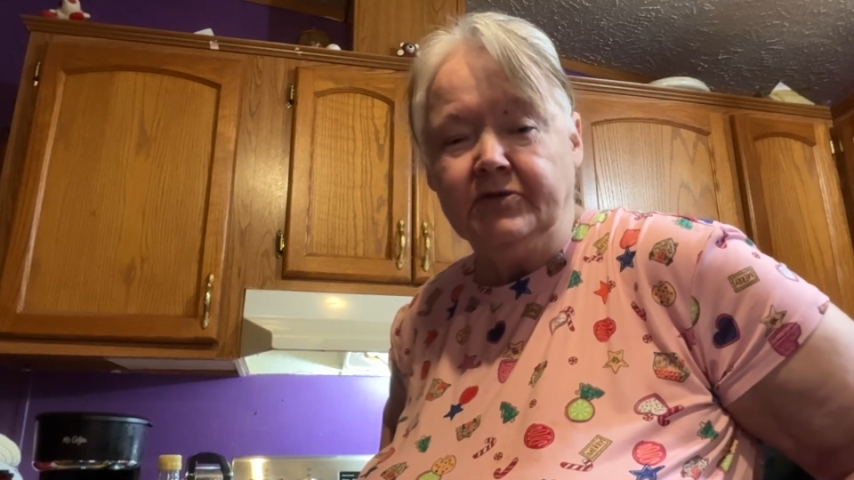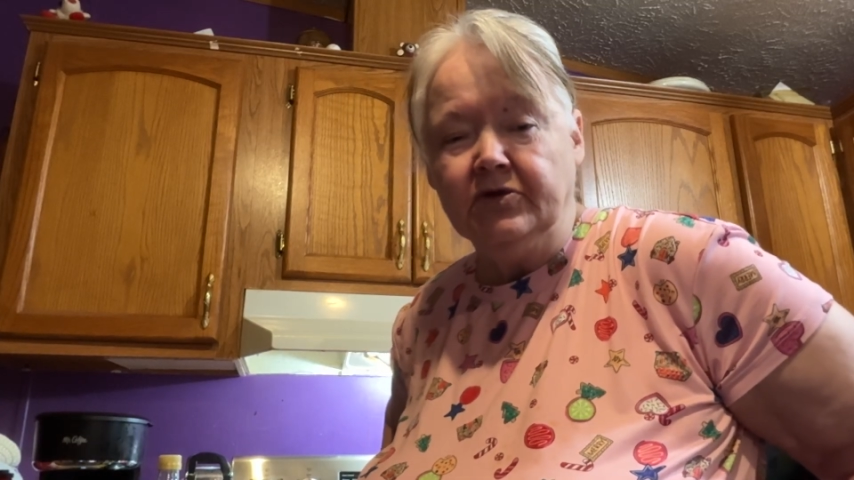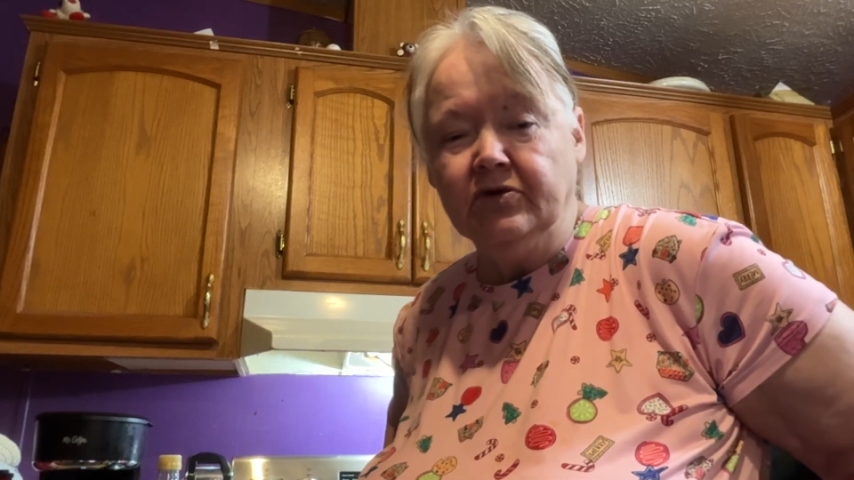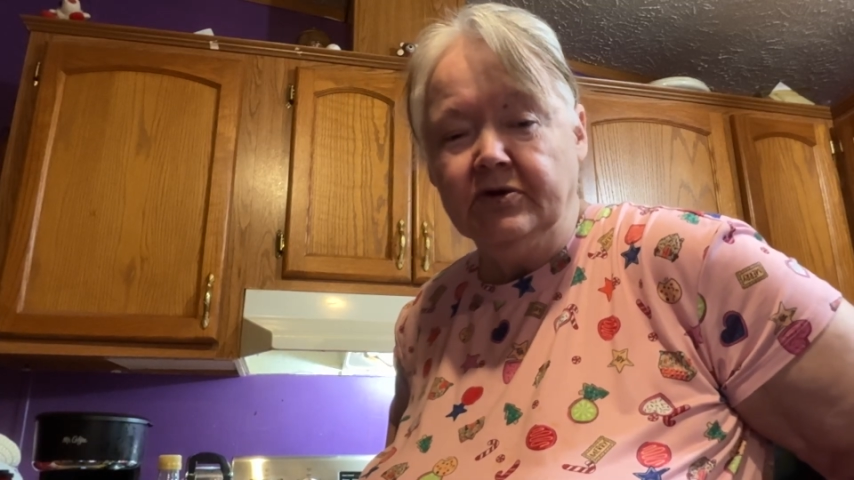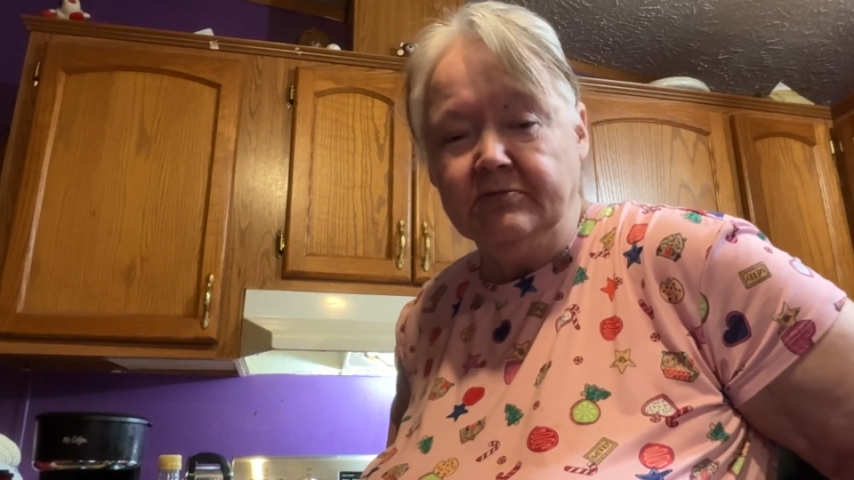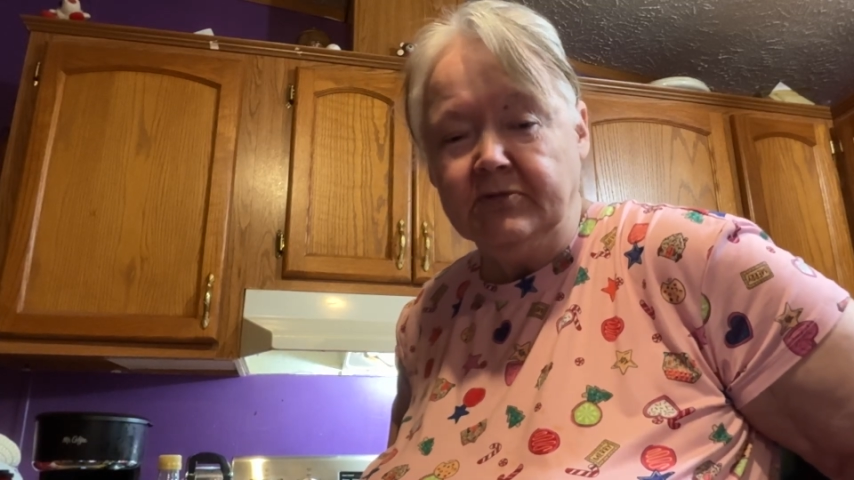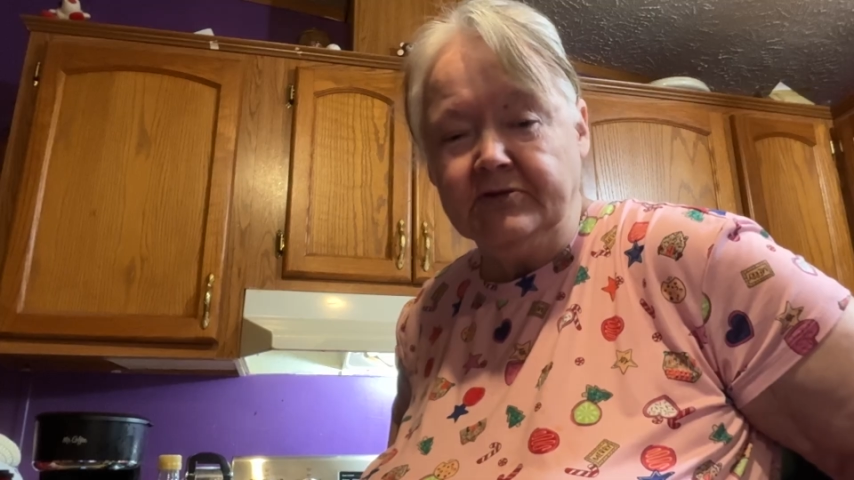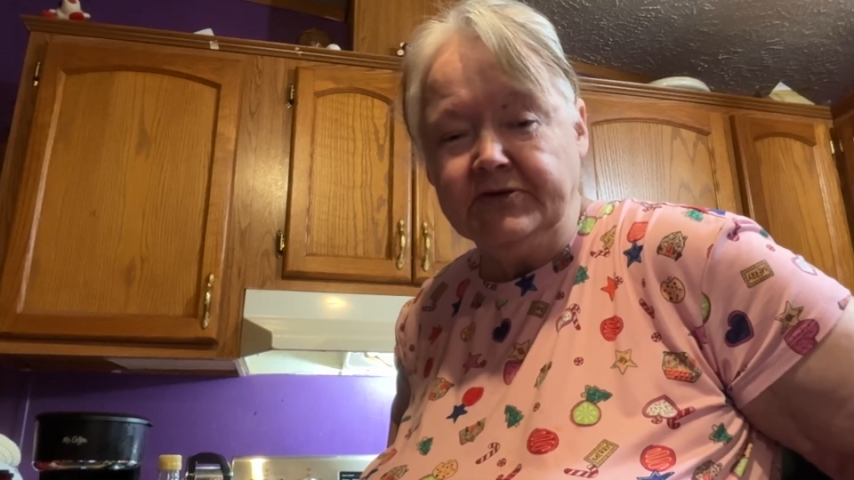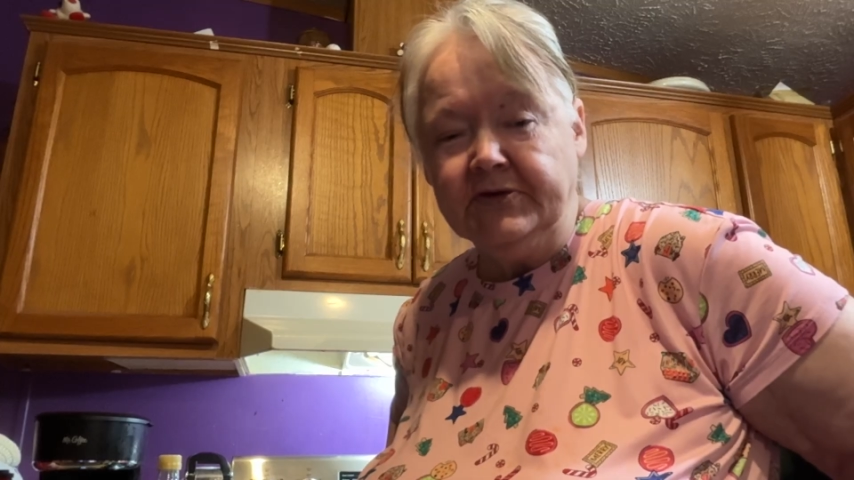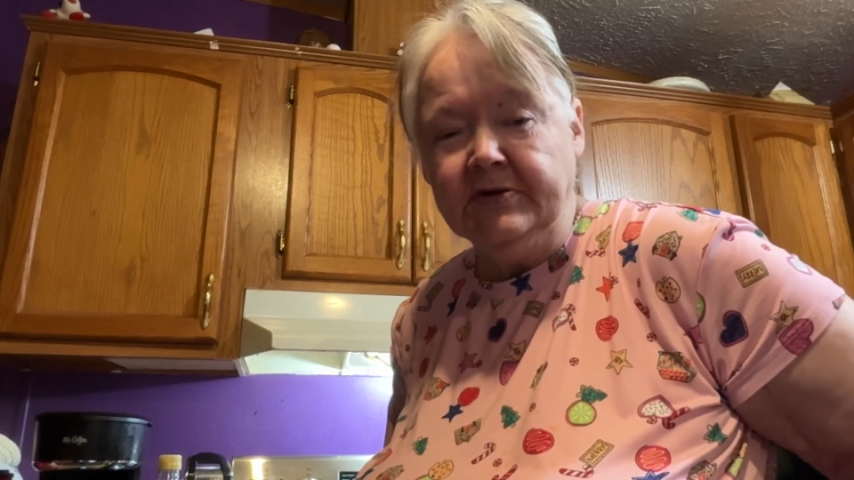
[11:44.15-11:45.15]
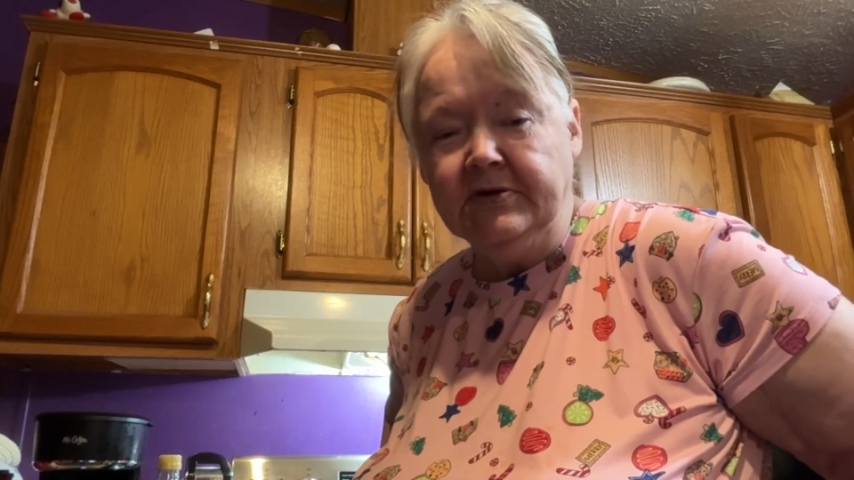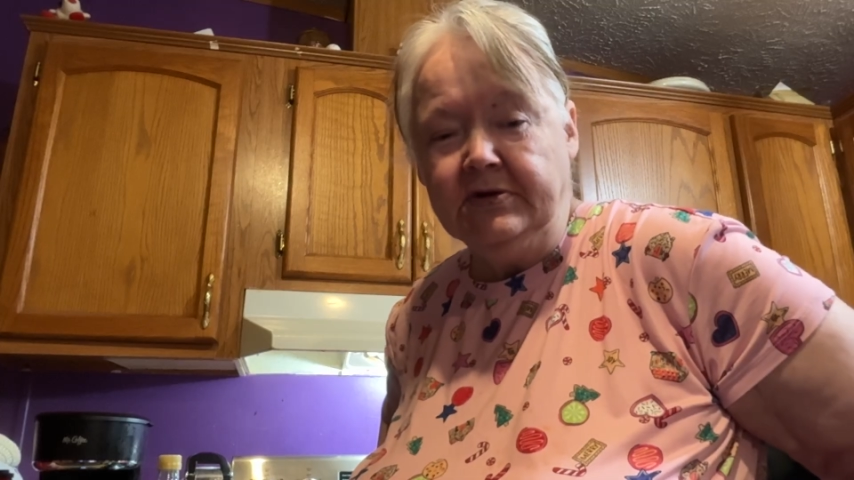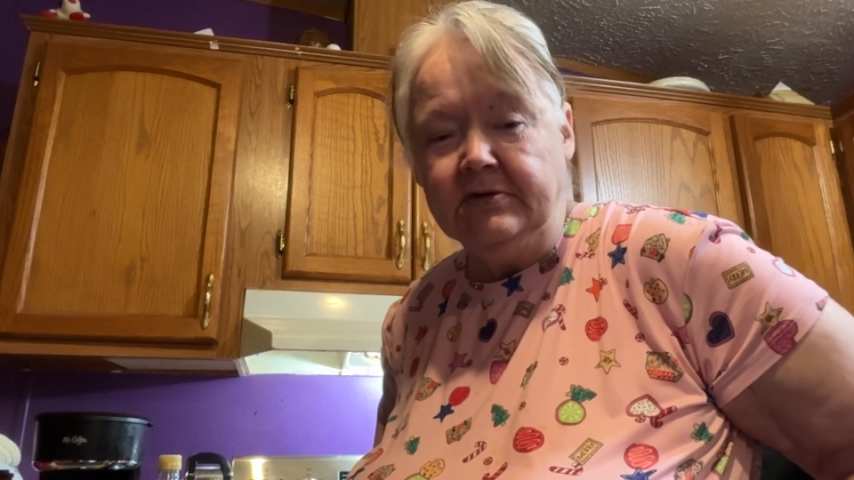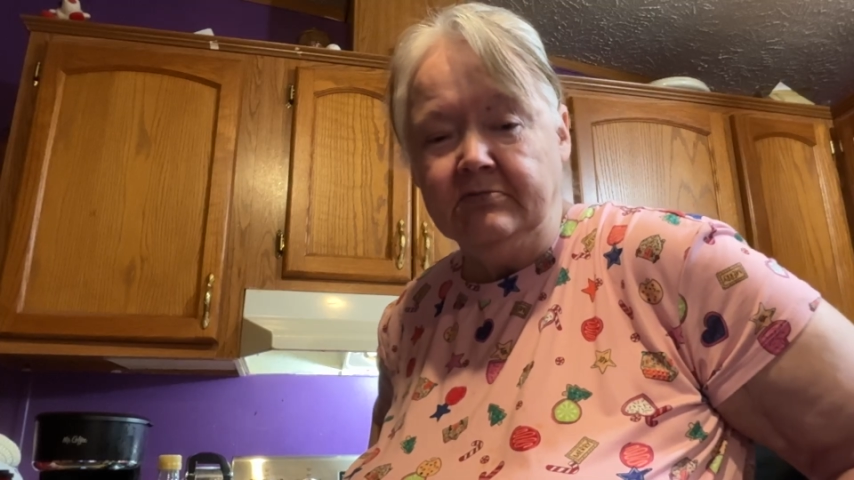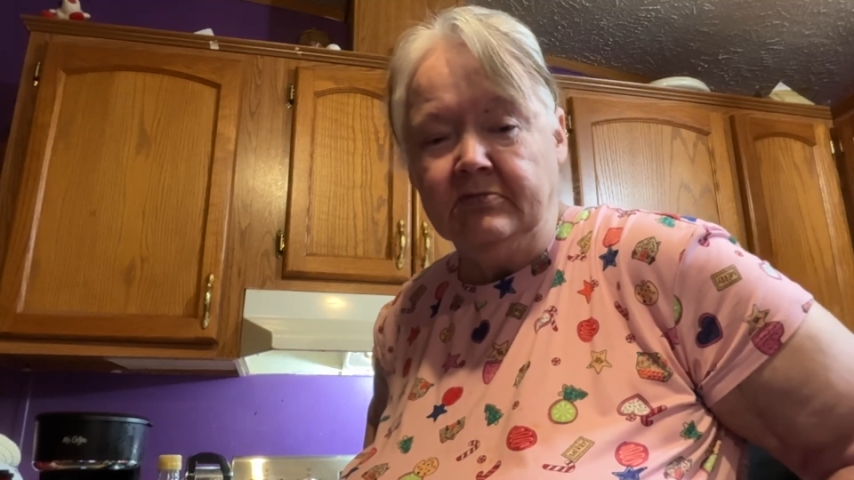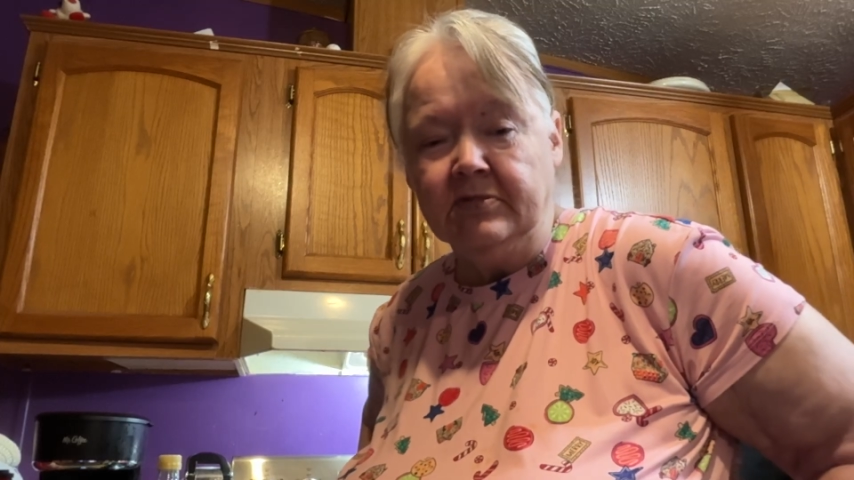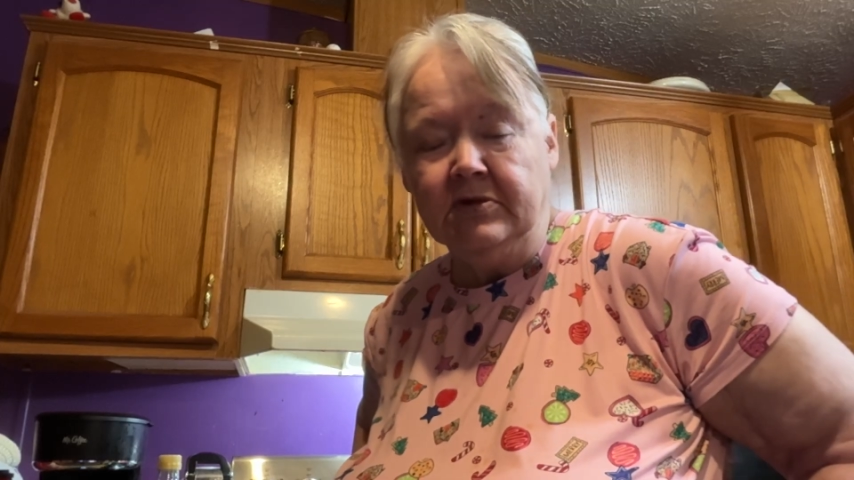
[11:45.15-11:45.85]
to him to see him.